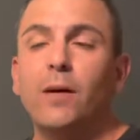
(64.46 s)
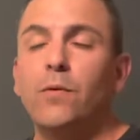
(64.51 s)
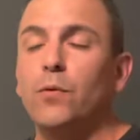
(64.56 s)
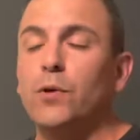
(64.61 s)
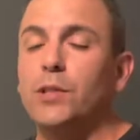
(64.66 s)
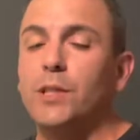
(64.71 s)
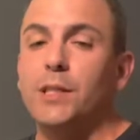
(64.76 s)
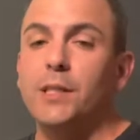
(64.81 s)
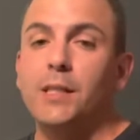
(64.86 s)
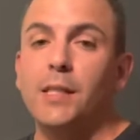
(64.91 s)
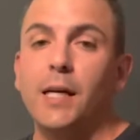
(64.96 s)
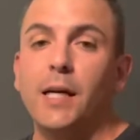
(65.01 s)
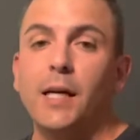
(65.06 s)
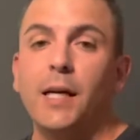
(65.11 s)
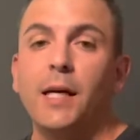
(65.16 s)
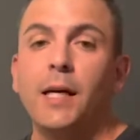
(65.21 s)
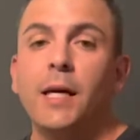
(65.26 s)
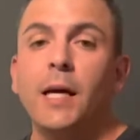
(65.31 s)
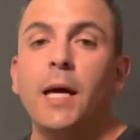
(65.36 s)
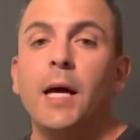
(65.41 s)
which is
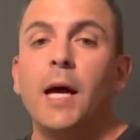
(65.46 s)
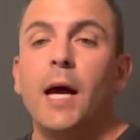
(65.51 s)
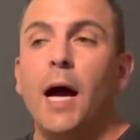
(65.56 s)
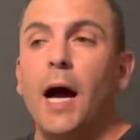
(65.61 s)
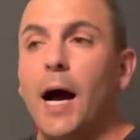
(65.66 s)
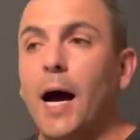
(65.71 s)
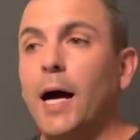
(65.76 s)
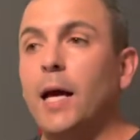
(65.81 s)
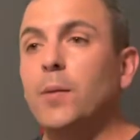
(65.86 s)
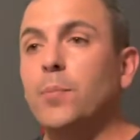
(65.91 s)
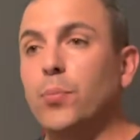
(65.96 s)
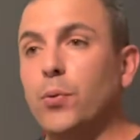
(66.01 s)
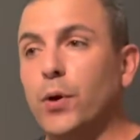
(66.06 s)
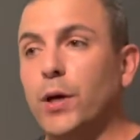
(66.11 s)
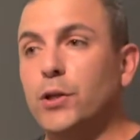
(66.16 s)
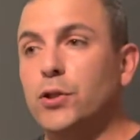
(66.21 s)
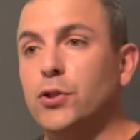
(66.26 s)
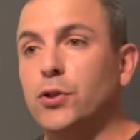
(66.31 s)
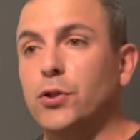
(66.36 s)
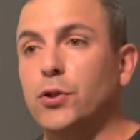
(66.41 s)
a high
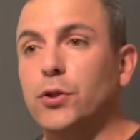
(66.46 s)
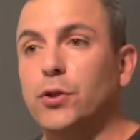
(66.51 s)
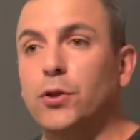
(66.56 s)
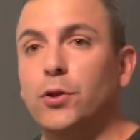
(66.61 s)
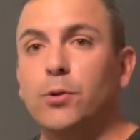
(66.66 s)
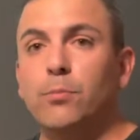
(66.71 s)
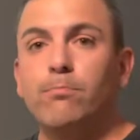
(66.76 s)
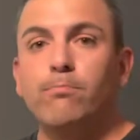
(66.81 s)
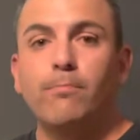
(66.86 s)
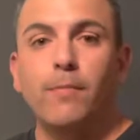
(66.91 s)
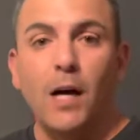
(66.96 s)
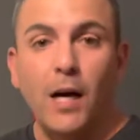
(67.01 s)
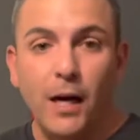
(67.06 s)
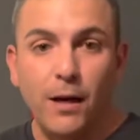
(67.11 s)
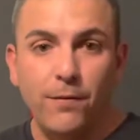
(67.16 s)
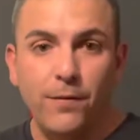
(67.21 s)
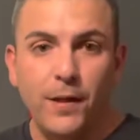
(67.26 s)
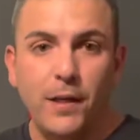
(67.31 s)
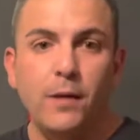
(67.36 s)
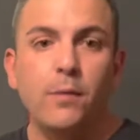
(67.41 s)
pressure
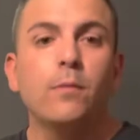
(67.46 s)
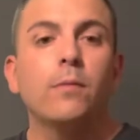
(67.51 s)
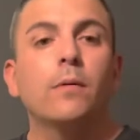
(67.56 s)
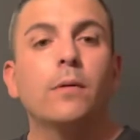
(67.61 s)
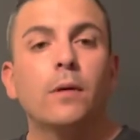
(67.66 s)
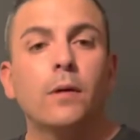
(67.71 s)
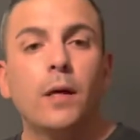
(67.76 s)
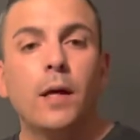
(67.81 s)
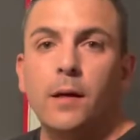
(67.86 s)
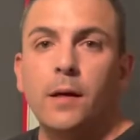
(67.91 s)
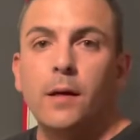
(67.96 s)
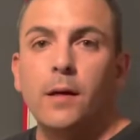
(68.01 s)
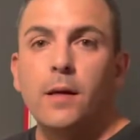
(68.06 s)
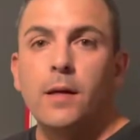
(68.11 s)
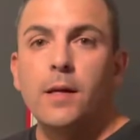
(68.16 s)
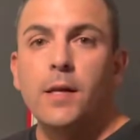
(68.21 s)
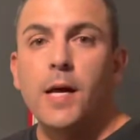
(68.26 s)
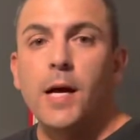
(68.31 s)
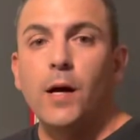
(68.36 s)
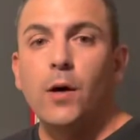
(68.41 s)
oven.
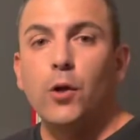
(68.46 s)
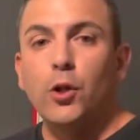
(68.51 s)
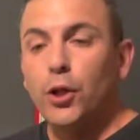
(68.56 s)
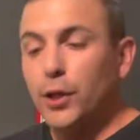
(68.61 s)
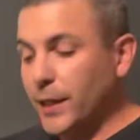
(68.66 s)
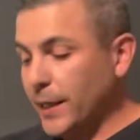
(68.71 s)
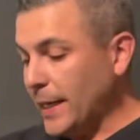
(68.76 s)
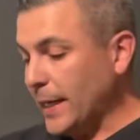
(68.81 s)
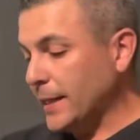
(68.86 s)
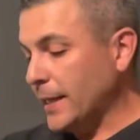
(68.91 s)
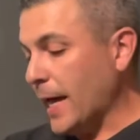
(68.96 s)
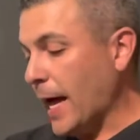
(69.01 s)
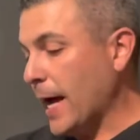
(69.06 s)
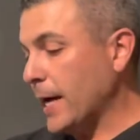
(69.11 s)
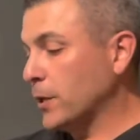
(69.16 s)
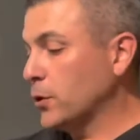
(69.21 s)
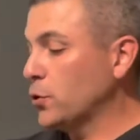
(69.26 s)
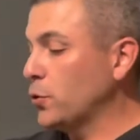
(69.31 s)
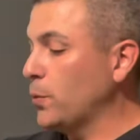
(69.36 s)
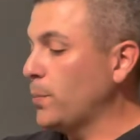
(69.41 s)
Now, looking at the
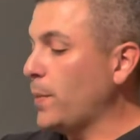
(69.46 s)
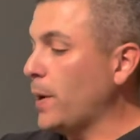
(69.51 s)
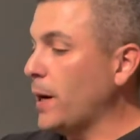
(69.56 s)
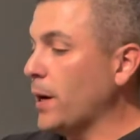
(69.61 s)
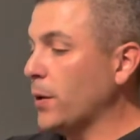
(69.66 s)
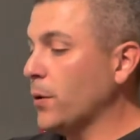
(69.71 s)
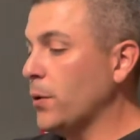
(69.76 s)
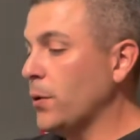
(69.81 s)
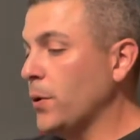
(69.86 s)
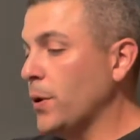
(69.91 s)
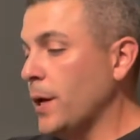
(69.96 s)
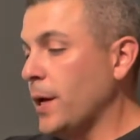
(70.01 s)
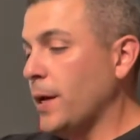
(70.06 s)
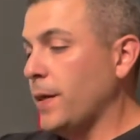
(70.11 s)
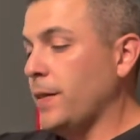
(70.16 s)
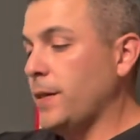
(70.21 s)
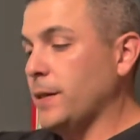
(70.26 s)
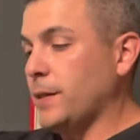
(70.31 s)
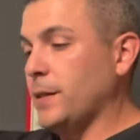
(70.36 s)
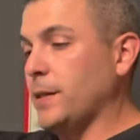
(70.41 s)
actual bottle,
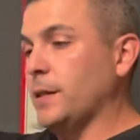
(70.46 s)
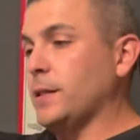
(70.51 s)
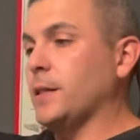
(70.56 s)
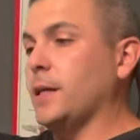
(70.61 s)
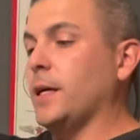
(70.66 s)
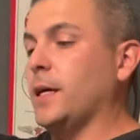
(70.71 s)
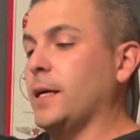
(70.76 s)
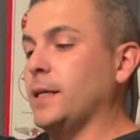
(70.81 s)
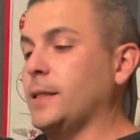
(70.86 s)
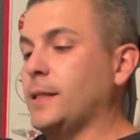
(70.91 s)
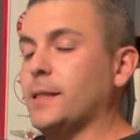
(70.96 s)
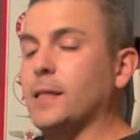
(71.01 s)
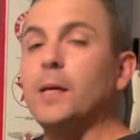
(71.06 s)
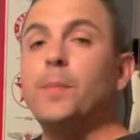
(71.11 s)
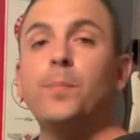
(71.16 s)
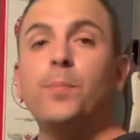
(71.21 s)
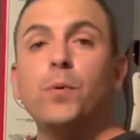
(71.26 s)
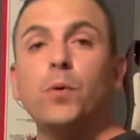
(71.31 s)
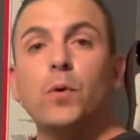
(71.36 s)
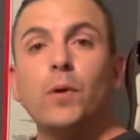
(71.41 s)
this is as
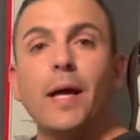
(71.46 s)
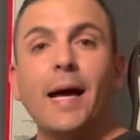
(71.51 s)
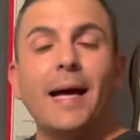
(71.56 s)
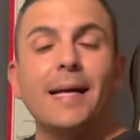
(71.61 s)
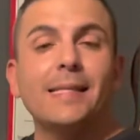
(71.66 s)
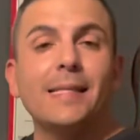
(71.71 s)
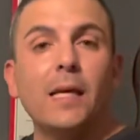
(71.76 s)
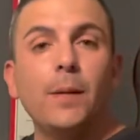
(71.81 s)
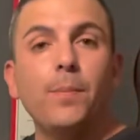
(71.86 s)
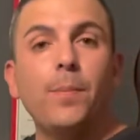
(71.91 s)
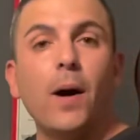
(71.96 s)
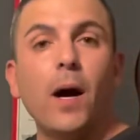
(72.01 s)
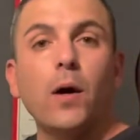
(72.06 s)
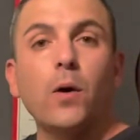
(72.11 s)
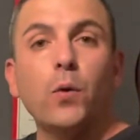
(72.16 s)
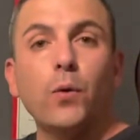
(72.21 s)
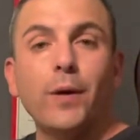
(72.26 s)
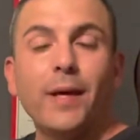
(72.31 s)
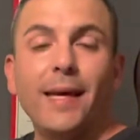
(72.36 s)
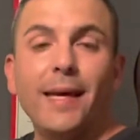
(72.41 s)
simple as a
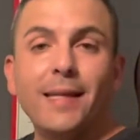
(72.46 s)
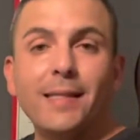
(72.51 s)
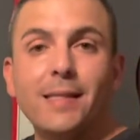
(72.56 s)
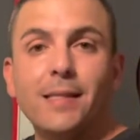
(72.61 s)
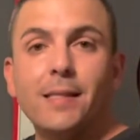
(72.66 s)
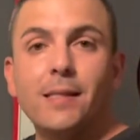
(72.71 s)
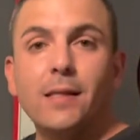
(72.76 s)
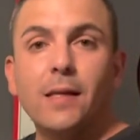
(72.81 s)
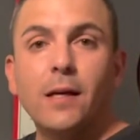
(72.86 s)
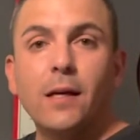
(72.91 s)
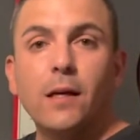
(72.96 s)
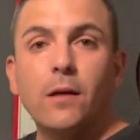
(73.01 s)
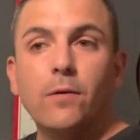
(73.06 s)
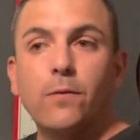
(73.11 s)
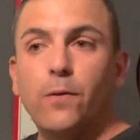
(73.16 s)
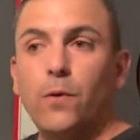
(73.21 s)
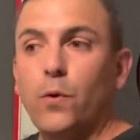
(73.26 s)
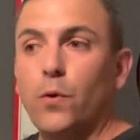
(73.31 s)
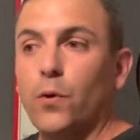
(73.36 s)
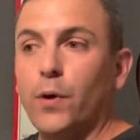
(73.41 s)
bottle gets
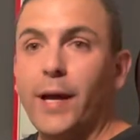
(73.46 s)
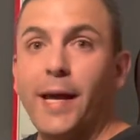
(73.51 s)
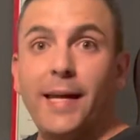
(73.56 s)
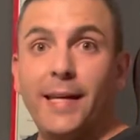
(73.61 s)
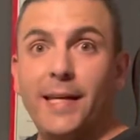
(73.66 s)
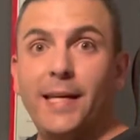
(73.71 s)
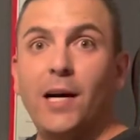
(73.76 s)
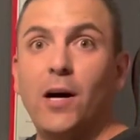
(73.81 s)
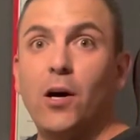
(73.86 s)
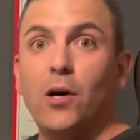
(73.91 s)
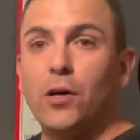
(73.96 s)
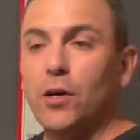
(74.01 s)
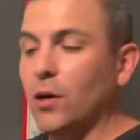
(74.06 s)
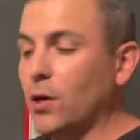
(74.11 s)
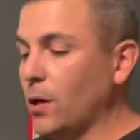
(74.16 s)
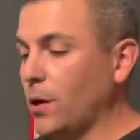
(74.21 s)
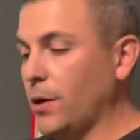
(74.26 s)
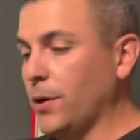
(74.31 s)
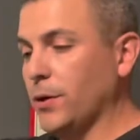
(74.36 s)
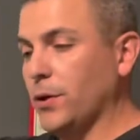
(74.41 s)
for any
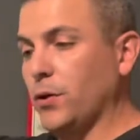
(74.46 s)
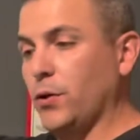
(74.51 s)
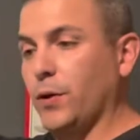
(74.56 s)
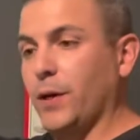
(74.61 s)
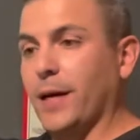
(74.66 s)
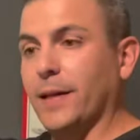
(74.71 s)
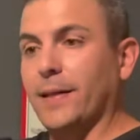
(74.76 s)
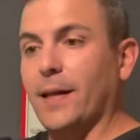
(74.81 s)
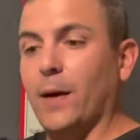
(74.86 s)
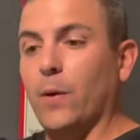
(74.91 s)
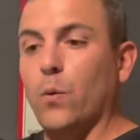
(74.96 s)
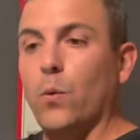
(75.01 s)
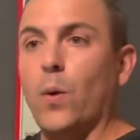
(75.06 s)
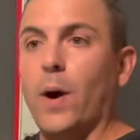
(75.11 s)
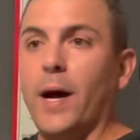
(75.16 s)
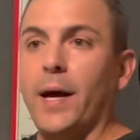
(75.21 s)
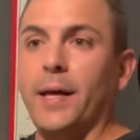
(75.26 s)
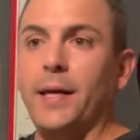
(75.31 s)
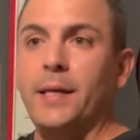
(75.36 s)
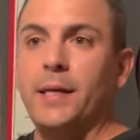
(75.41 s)
alcohol. You know, you got that
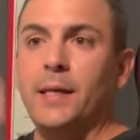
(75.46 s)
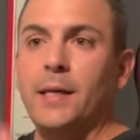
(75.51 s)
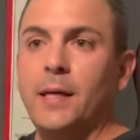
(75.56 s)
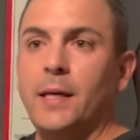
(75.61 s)
wine